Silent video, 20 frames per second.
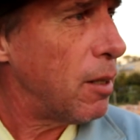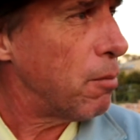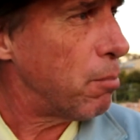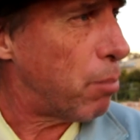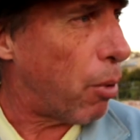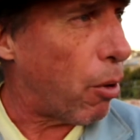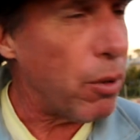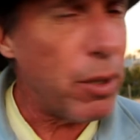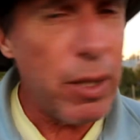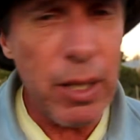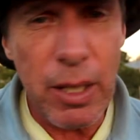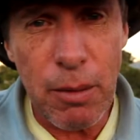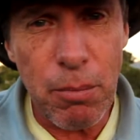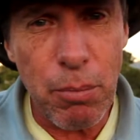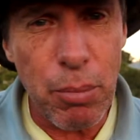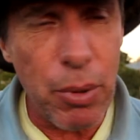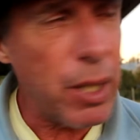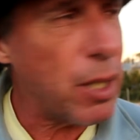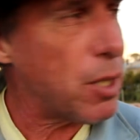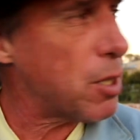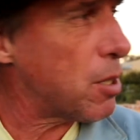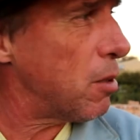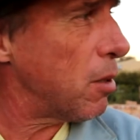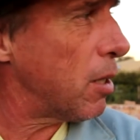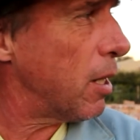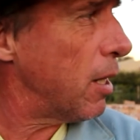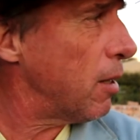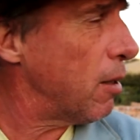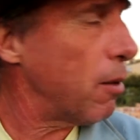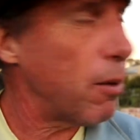bonding bricks
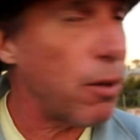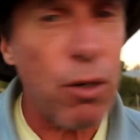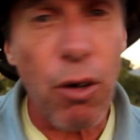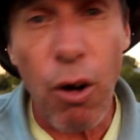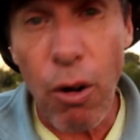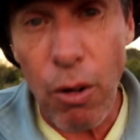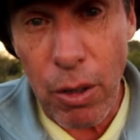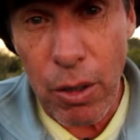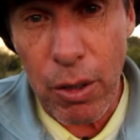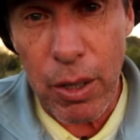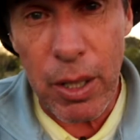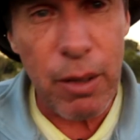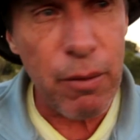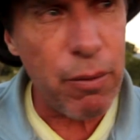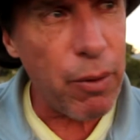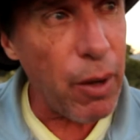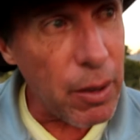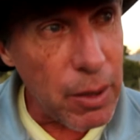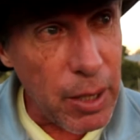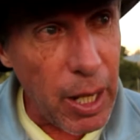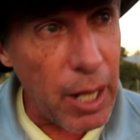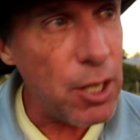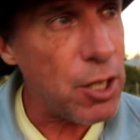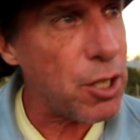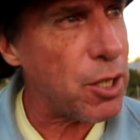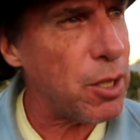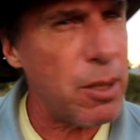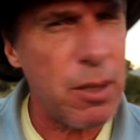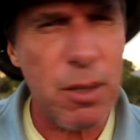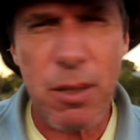together, concrete
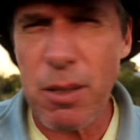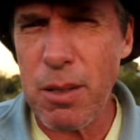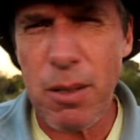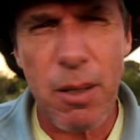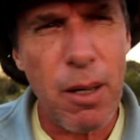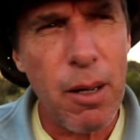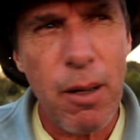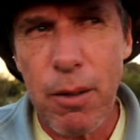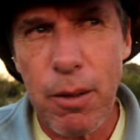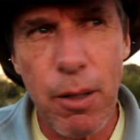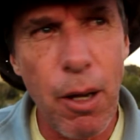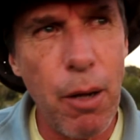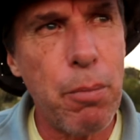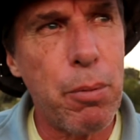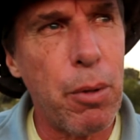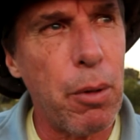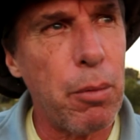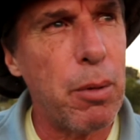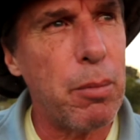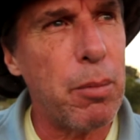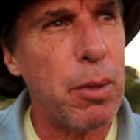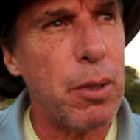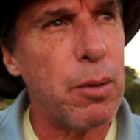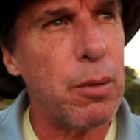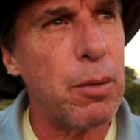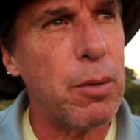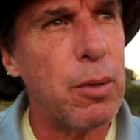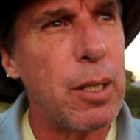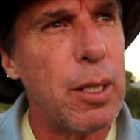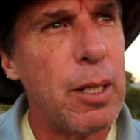foundations, no problem at all.